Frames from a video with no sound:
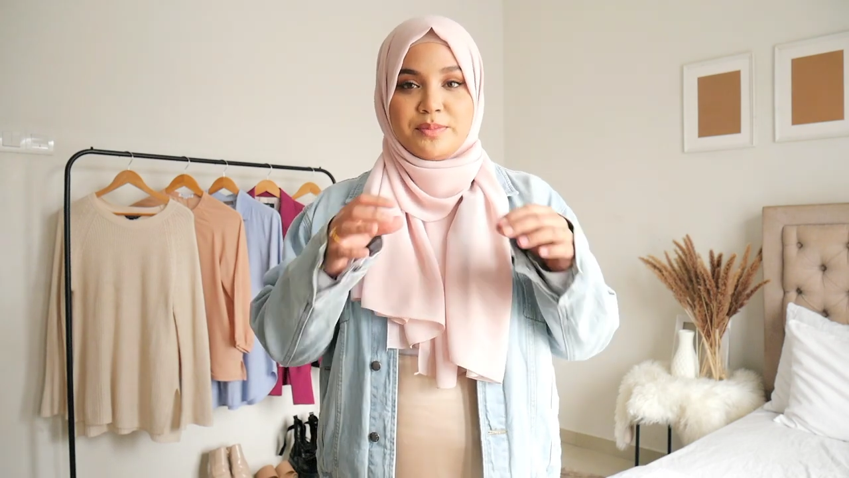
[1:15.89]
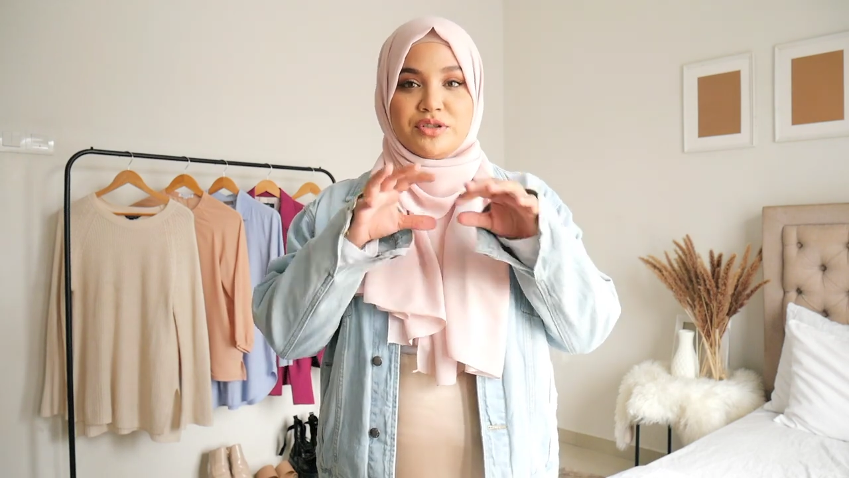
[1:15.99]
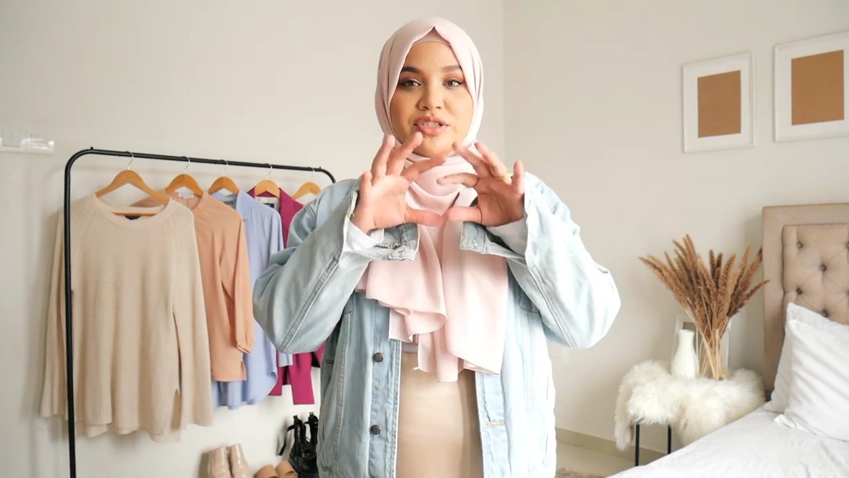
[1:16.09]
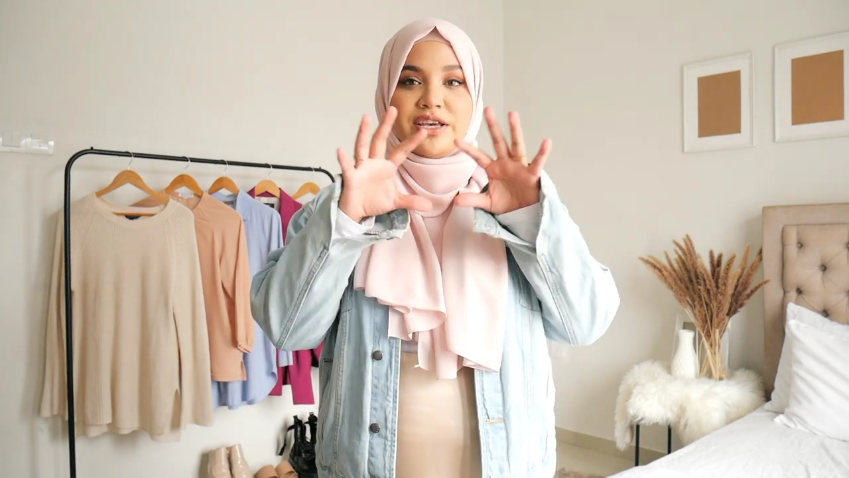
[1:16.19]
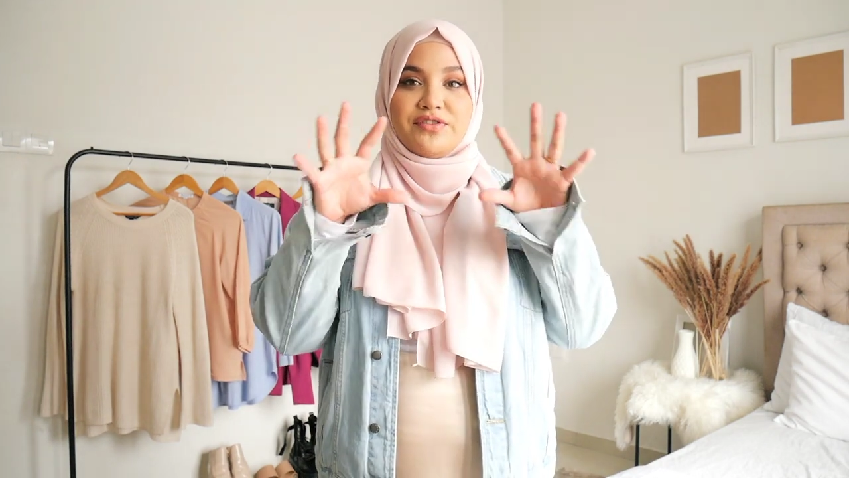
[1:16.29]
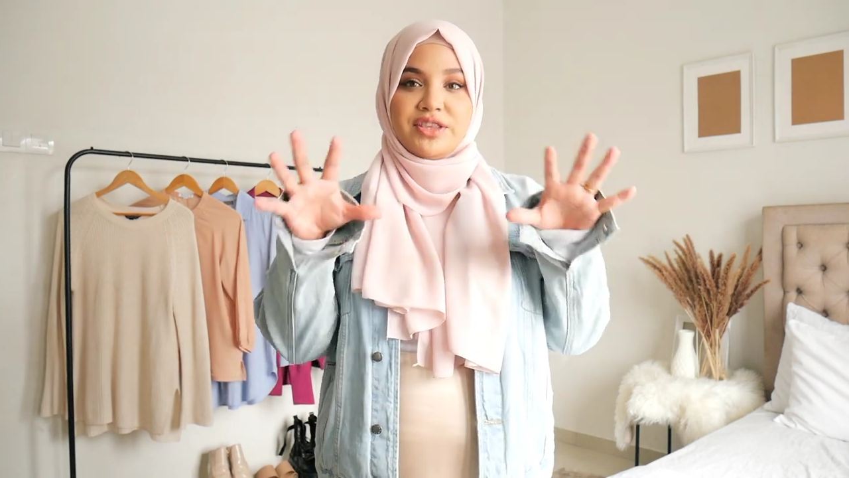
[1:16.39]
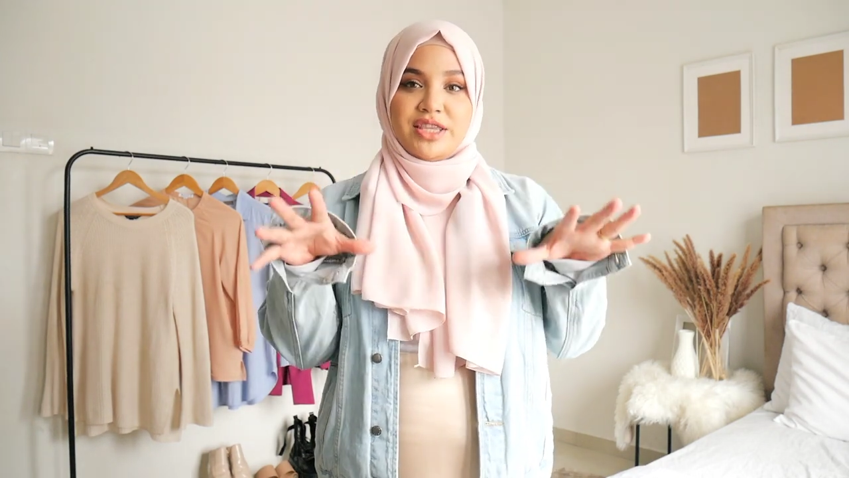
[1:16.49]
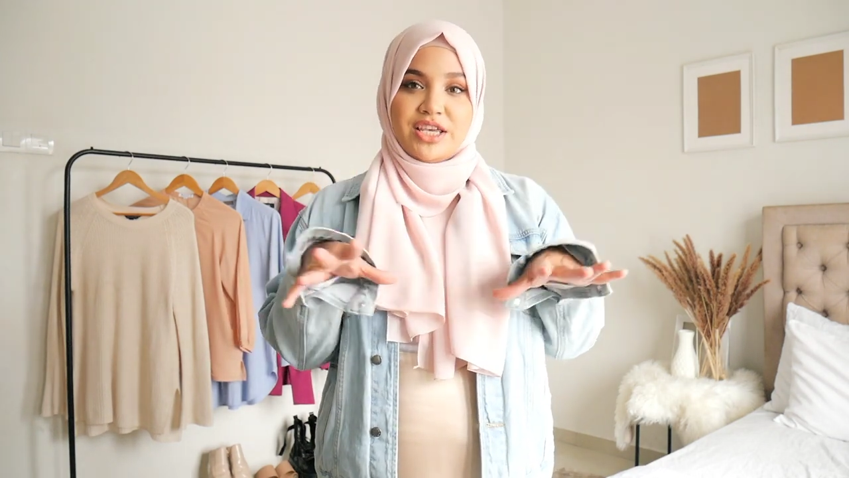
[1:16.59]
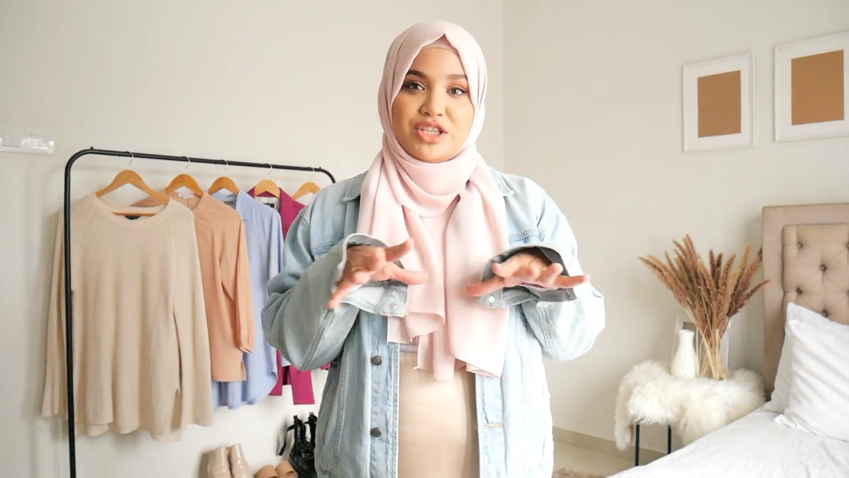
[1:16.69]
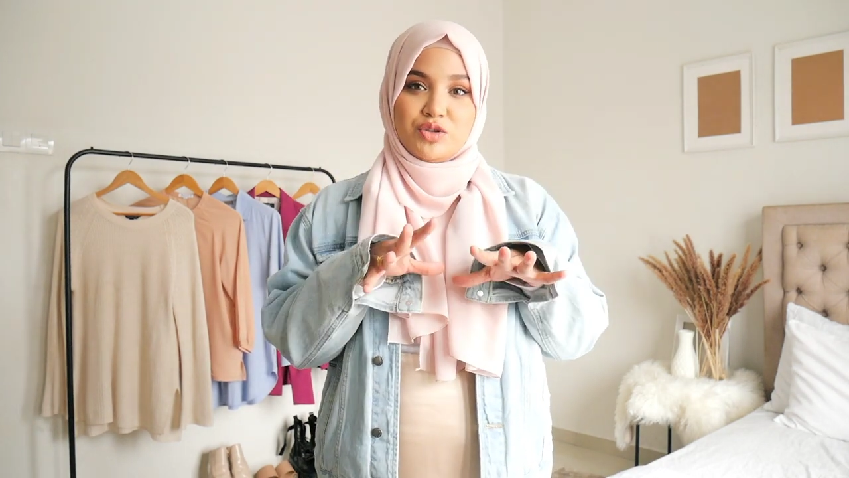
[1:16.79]
it puts
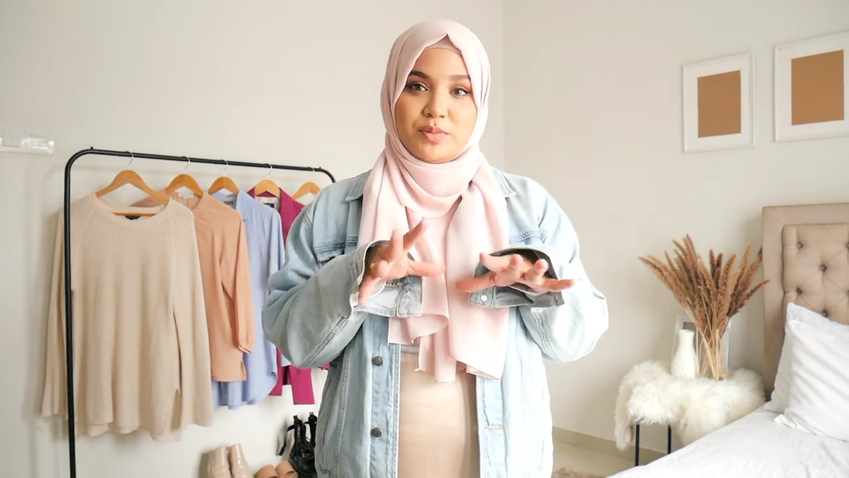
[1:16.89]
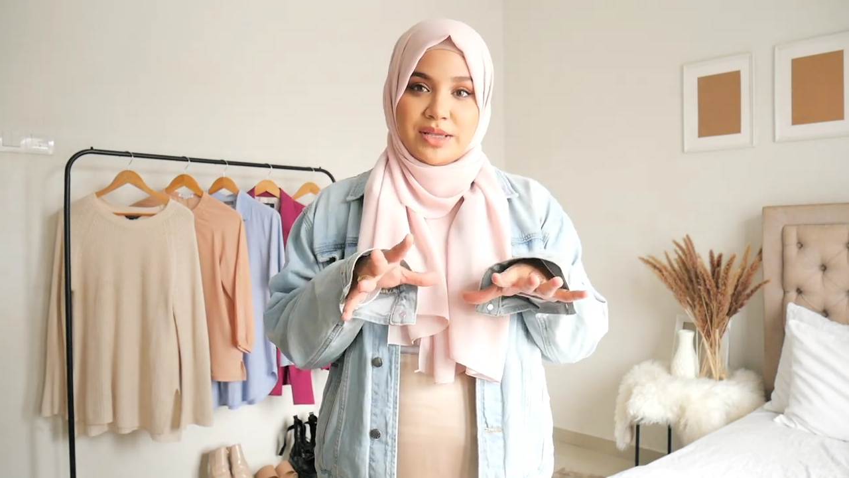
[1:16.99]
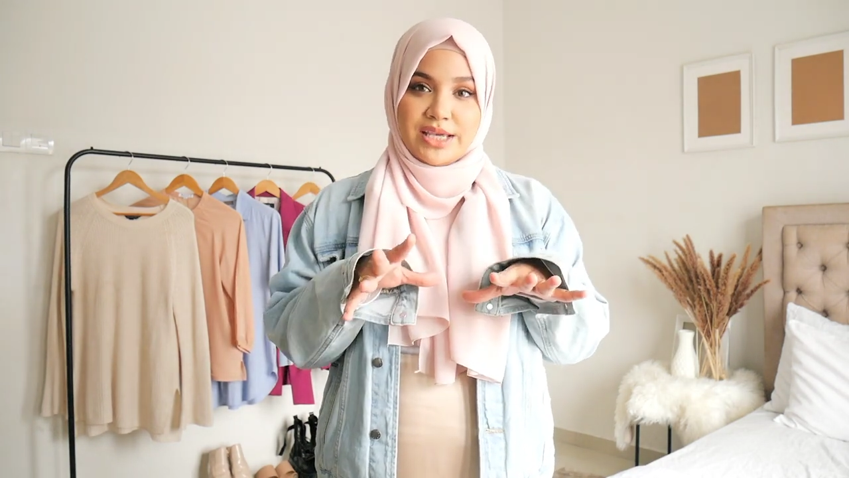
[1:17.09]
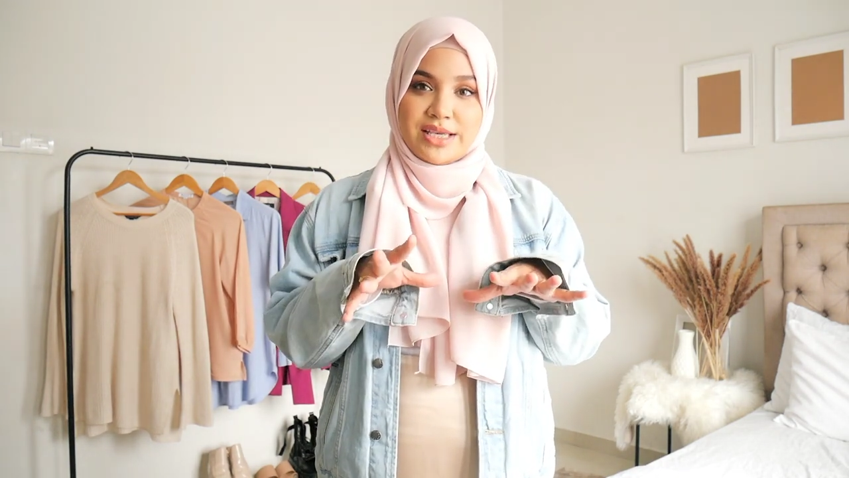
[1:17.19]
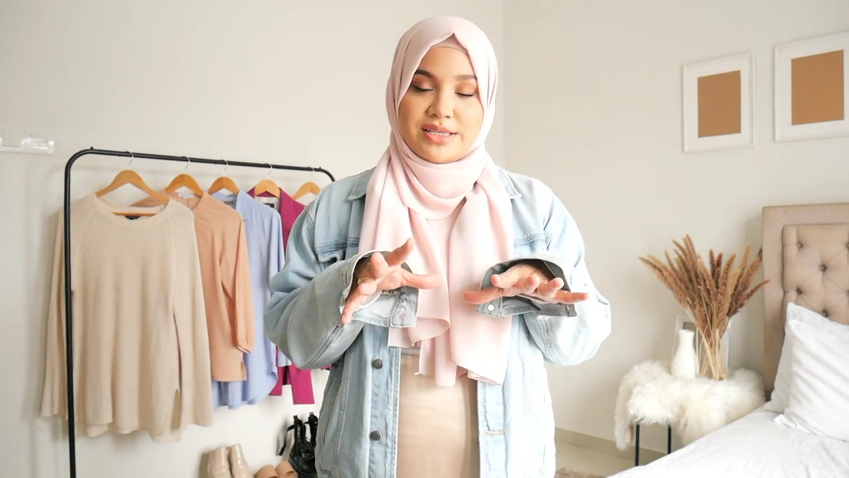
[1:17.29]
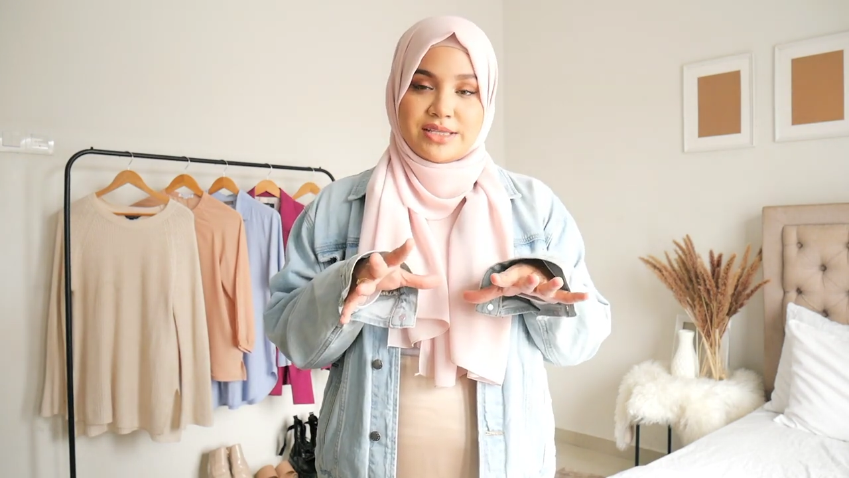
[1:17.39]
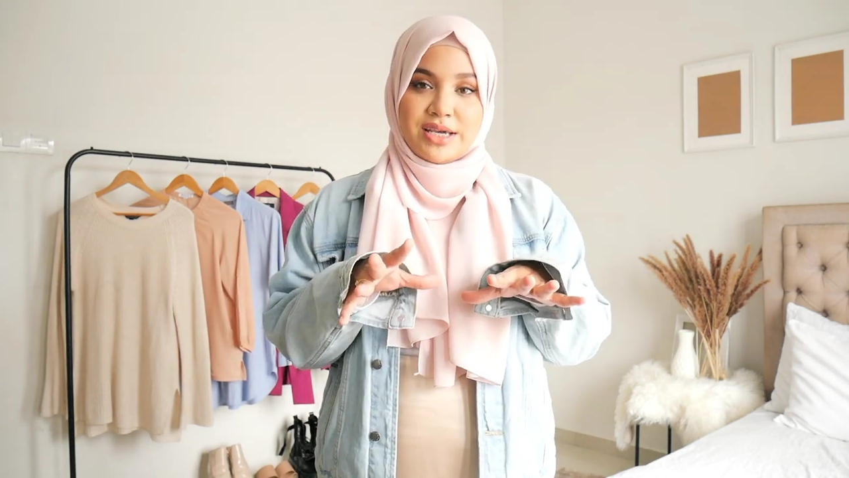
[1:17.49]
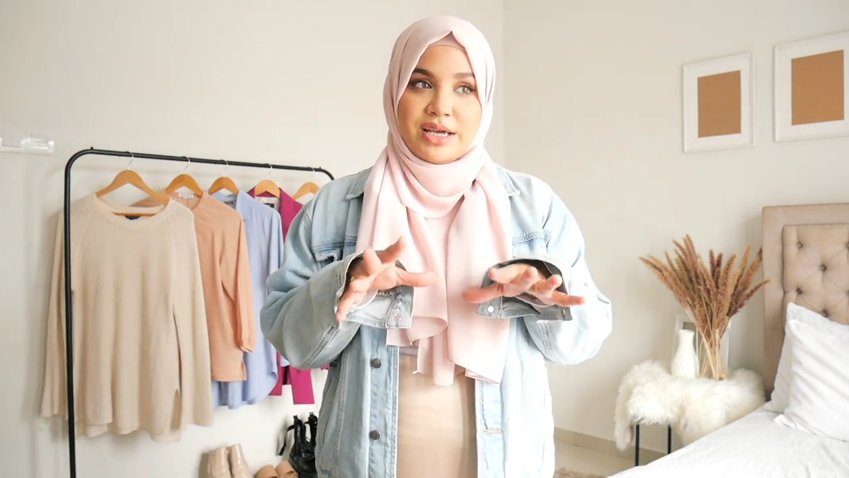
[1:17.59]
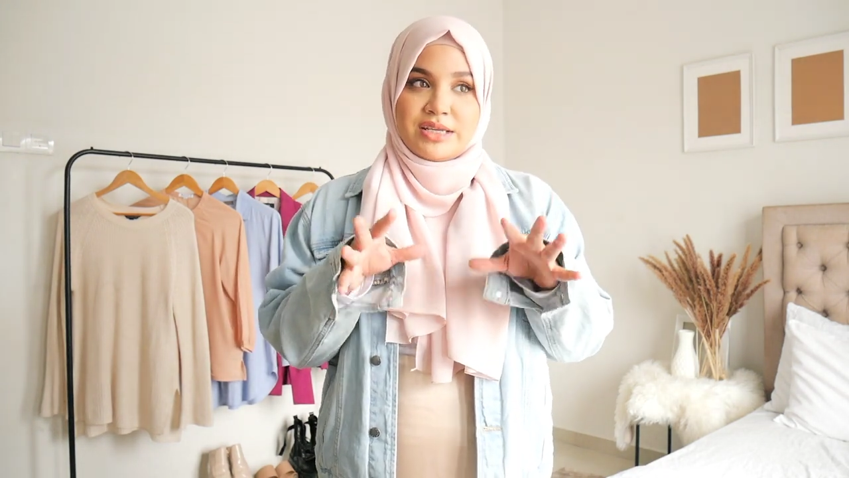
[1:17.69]
everything into place,